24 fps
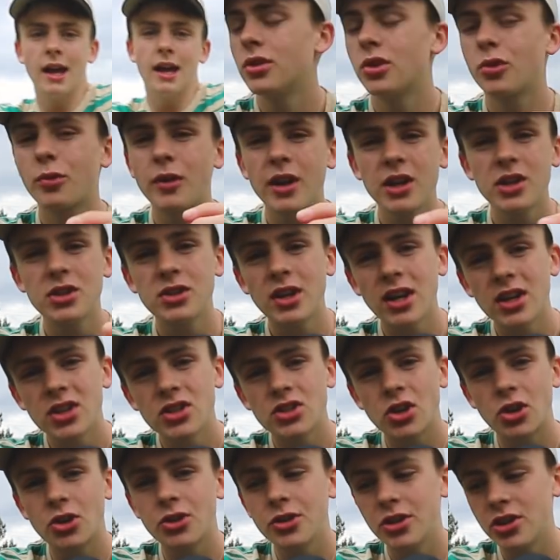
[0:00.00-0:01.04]
The reason I
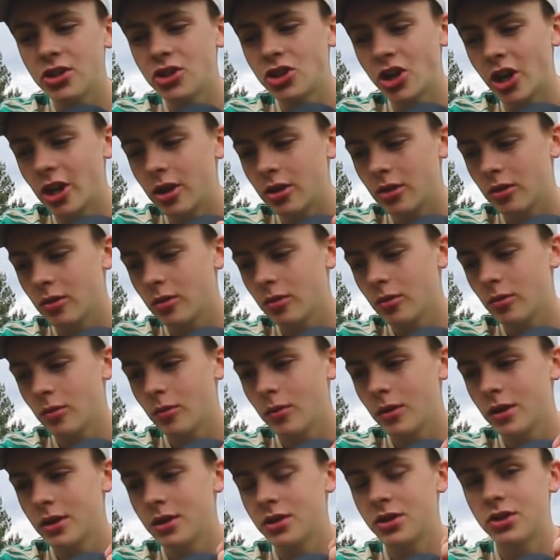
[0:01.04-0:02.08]
started this channel
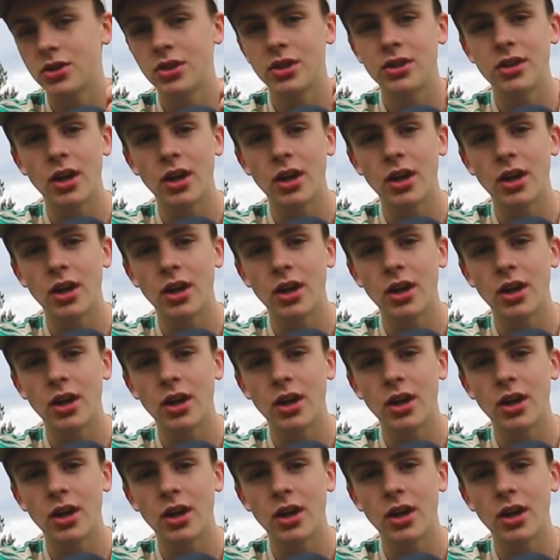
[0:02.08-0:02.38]
was to